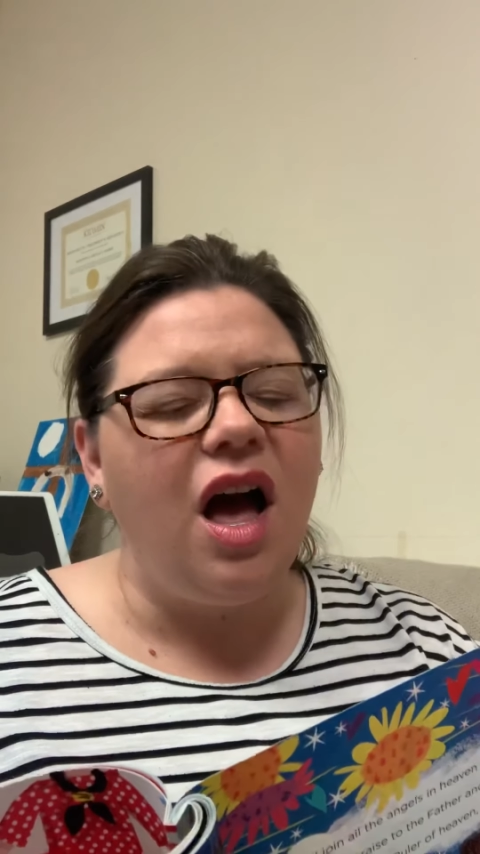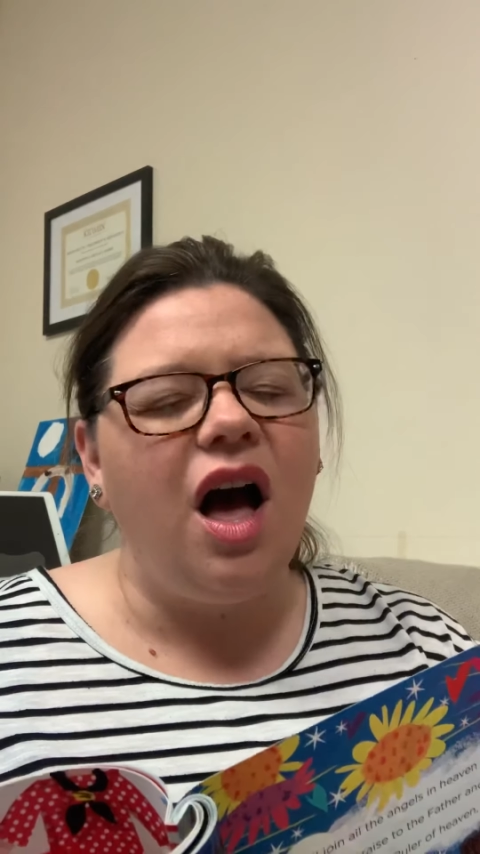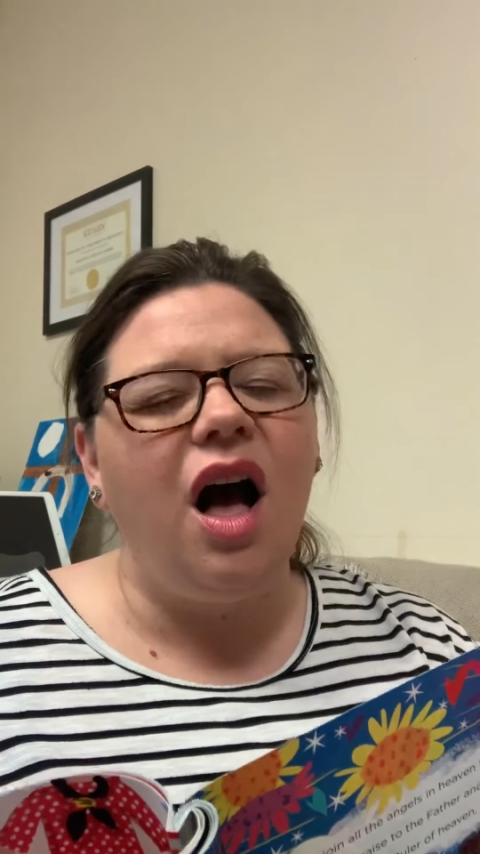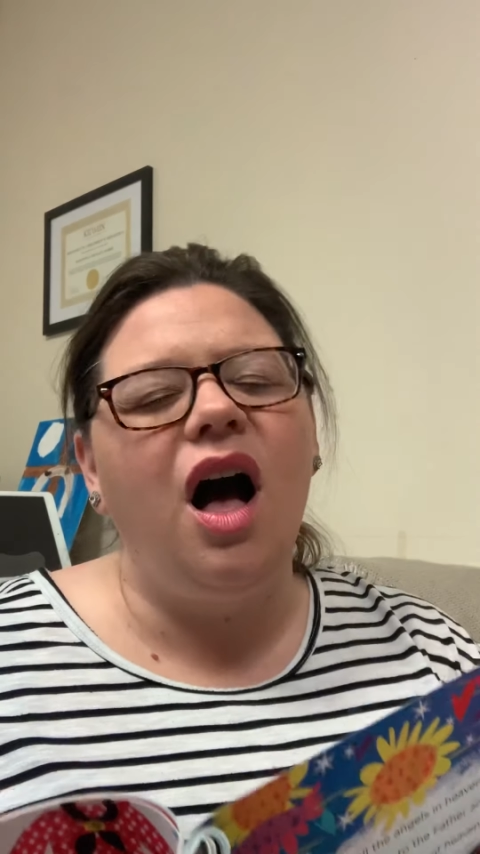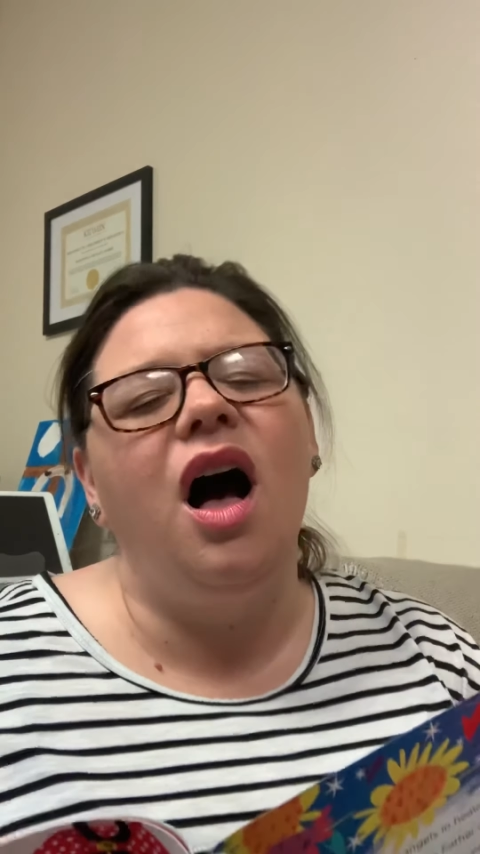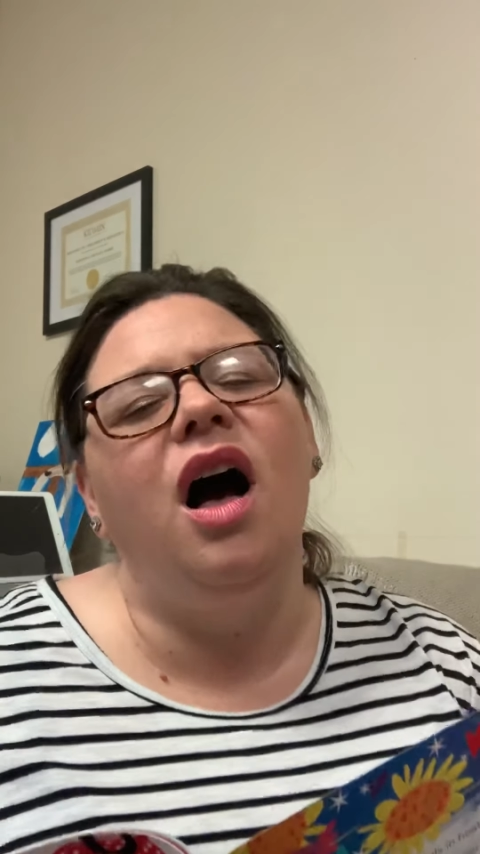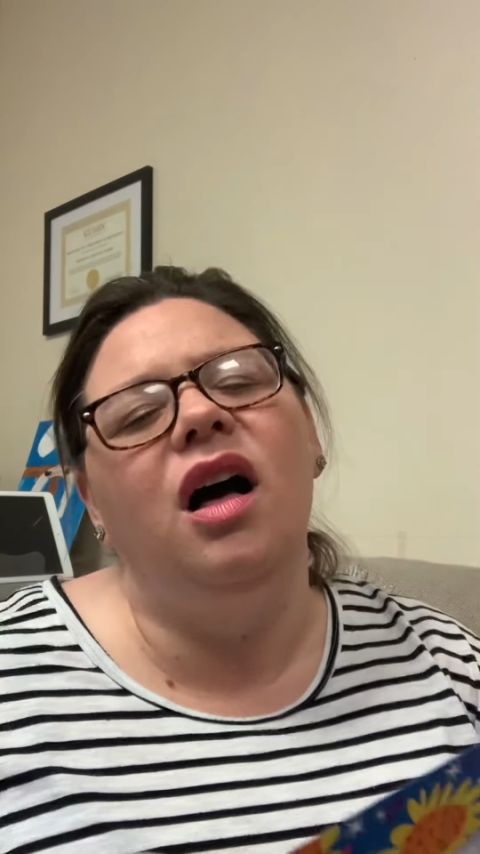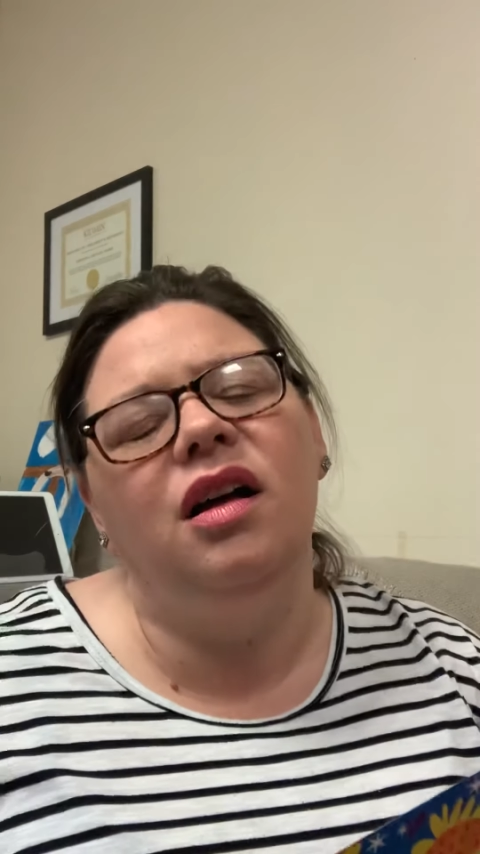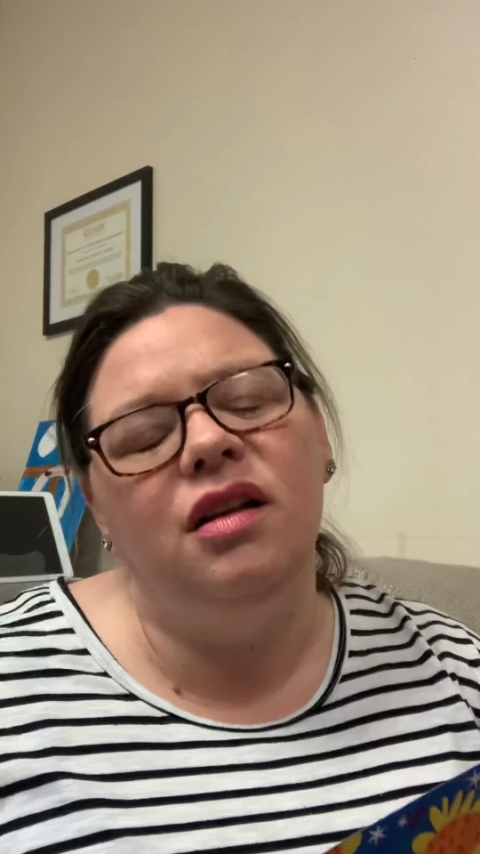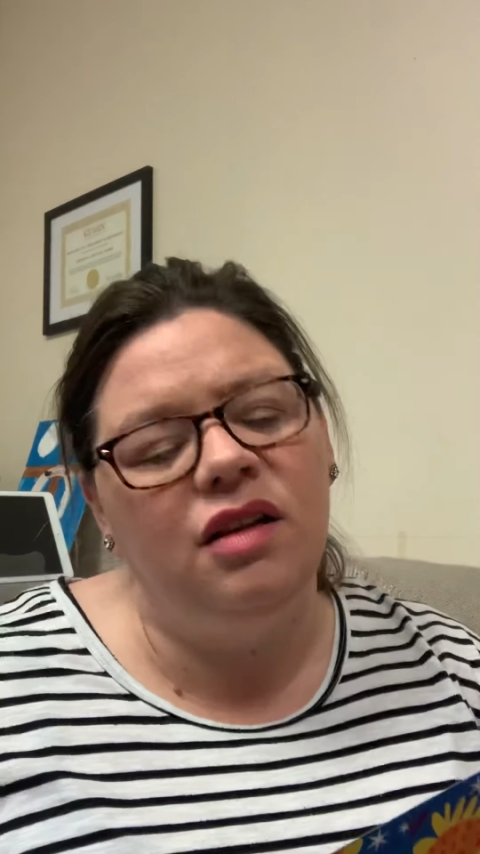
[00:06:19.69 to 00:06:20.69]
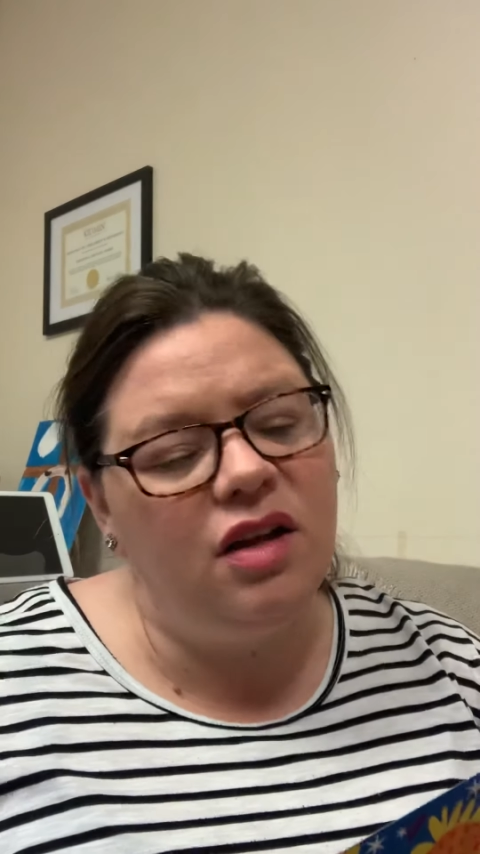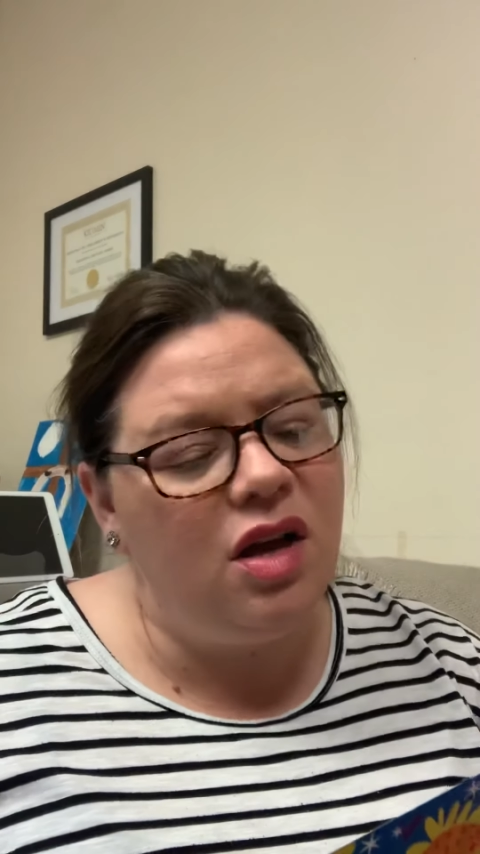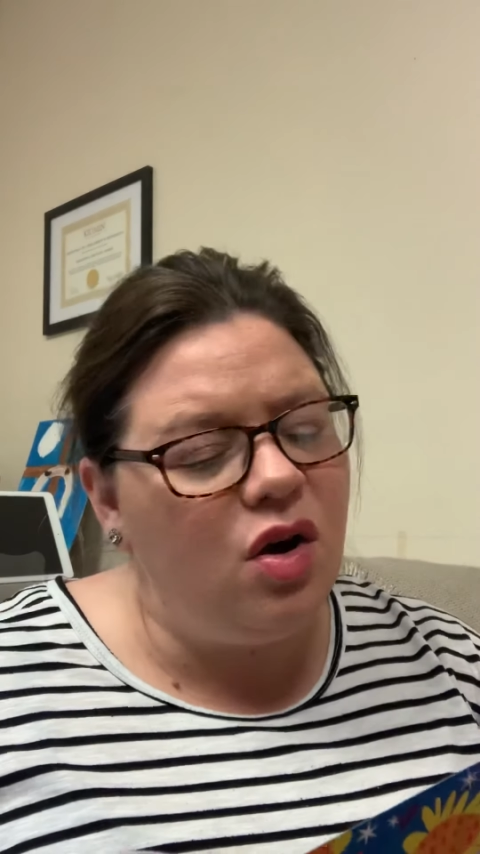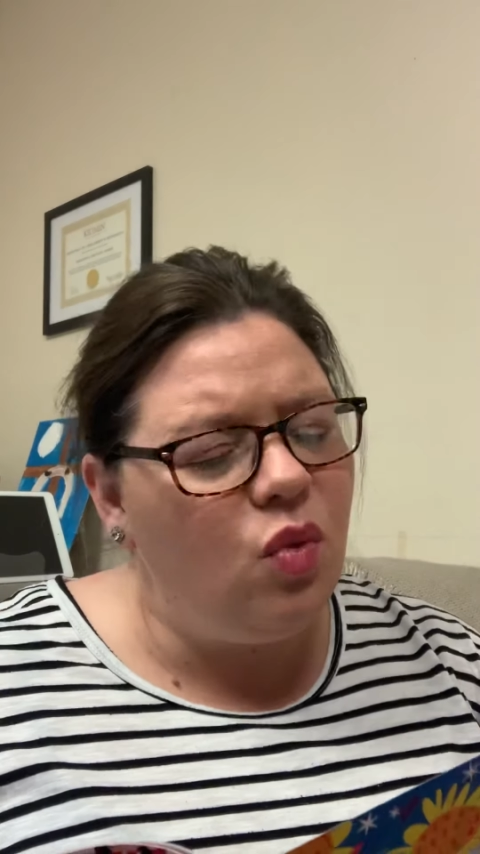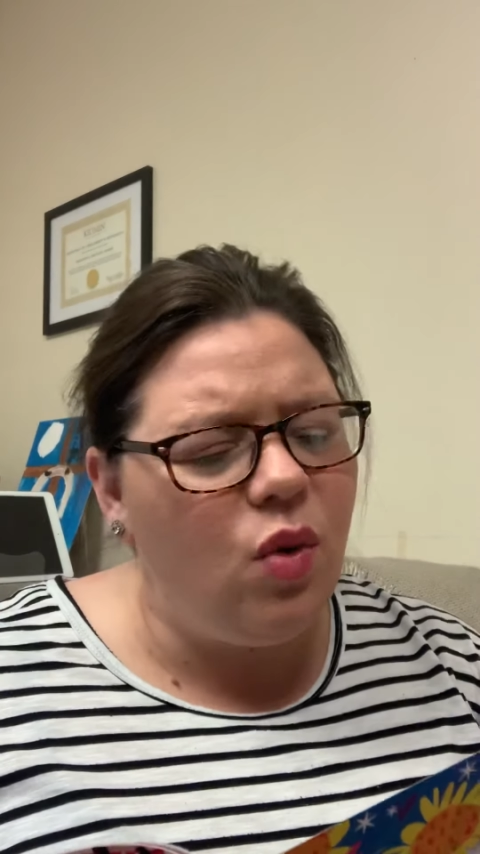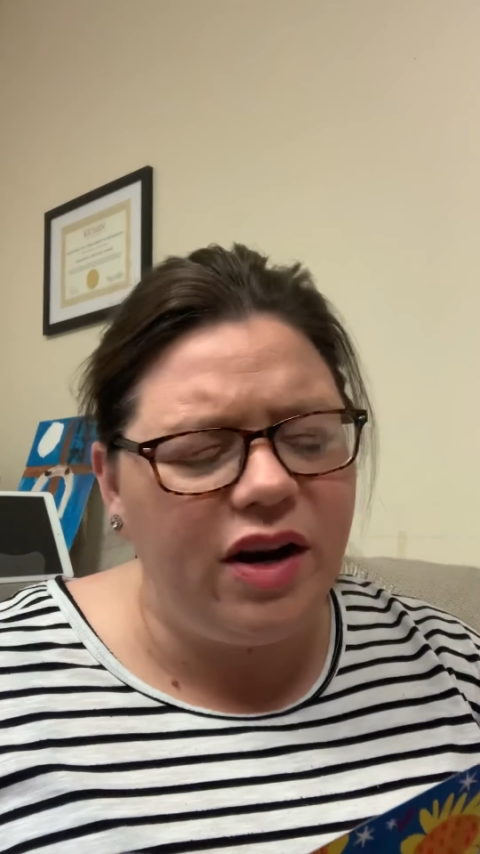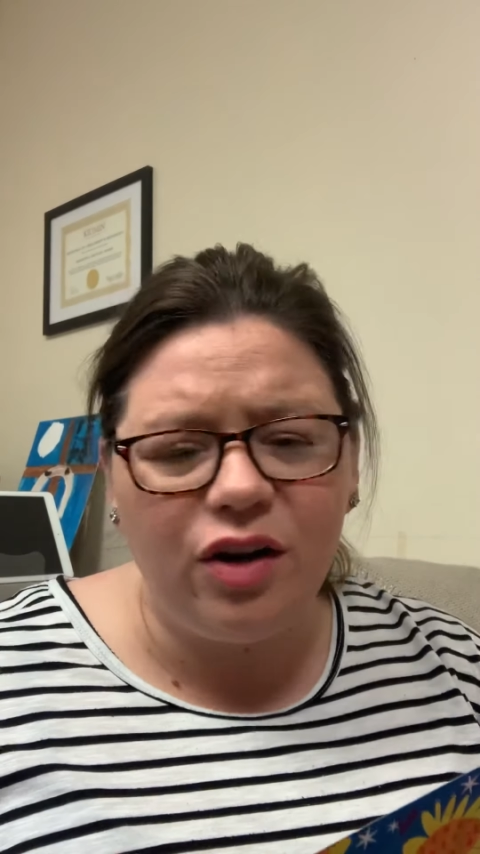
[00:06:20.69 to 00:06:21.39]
Ah, oh, what